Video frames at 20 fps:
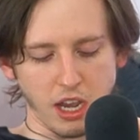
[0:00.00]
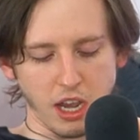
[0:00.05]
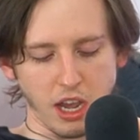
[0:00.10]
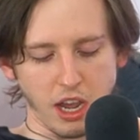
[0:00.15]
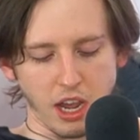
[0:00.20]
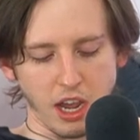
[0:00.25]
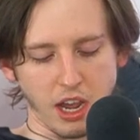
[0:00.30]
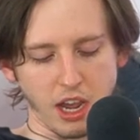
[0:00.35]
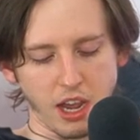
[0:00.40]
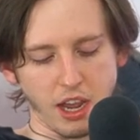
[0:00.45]

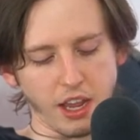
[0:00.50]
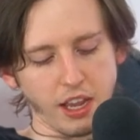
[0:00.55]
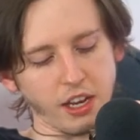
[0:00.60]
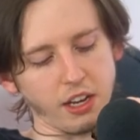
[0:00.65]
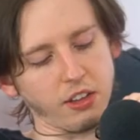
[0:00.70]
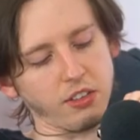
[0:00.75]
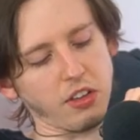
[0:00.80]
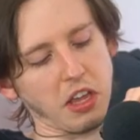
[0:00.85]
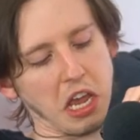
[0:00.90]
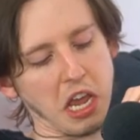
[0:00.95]
Uh, it
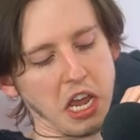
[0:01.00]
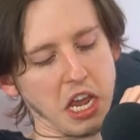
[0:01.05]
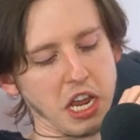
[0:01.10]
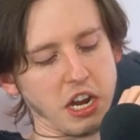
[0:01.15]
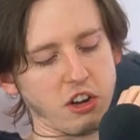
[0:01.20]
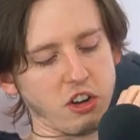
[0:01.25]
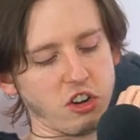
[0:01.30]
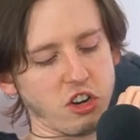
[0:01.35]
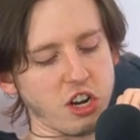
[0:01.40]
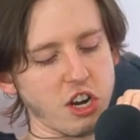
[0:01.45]
is
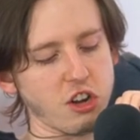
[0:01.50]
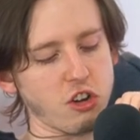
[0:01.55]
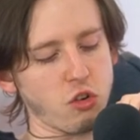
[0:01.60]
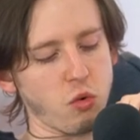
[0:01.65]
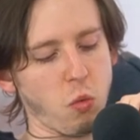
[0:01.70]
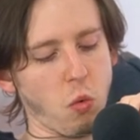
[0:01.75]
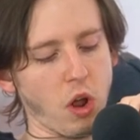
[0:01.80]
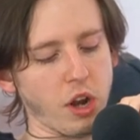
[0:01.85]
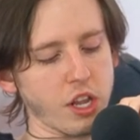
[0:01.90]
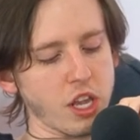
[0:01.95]
a
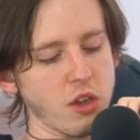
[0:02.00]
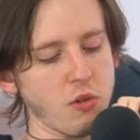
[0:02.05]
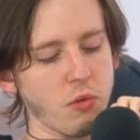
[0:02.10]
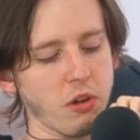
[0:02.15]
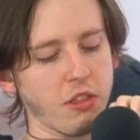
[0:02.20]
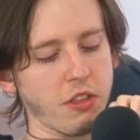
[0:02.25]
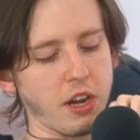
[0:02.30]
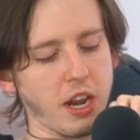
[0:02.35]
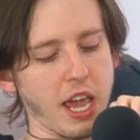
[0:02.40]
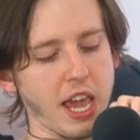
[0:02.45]
D20
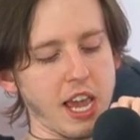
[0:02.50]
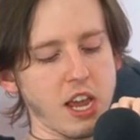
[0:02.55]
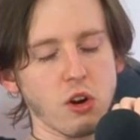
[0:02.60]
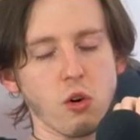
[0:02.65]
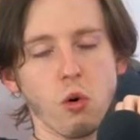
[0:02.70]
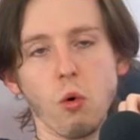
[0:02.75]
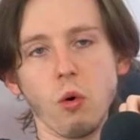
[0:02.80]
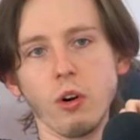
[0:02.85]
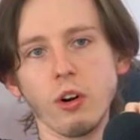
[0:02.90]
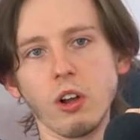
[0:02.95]
with an
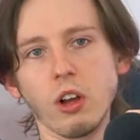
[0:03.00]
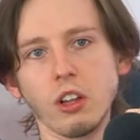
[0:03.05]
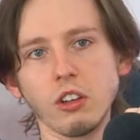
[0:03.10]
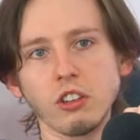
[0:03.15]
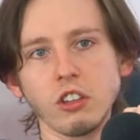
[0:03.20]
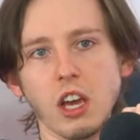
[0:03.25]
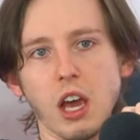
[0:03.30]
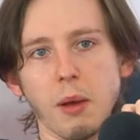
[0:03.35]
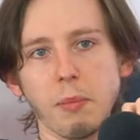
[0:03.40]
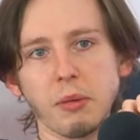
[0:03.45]
acorn on
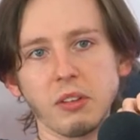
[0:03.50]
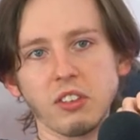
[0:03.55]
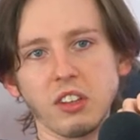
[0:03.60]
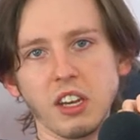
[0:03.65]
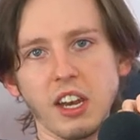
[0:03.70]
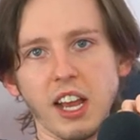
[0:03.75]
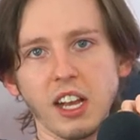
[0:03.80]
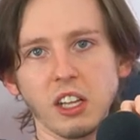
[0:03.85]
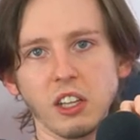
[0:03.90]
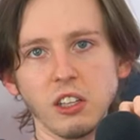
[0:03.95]
top as a
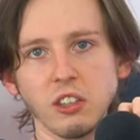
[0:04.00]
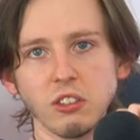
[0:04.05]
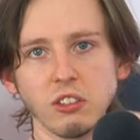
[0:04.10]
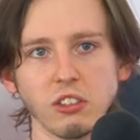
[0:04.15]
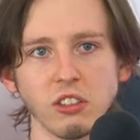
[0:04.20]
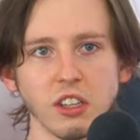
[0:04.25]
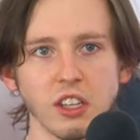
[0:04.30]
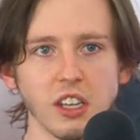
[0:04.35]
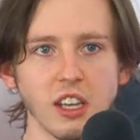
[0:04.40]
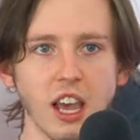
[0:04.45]

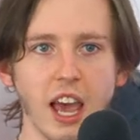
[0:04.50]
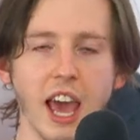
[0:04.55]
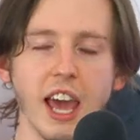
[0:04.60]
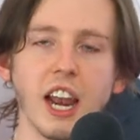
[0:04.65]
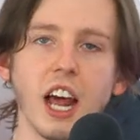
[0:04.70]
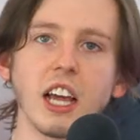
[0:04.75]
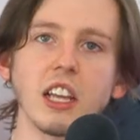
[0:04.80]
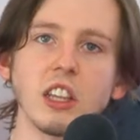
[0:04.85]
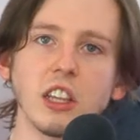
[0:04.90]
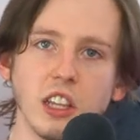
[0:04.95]
necklace, and
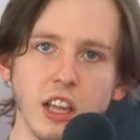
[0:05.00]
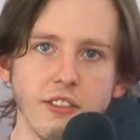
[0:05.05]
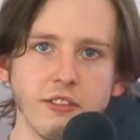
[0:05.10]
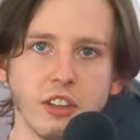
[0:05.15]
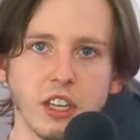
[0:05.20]
I love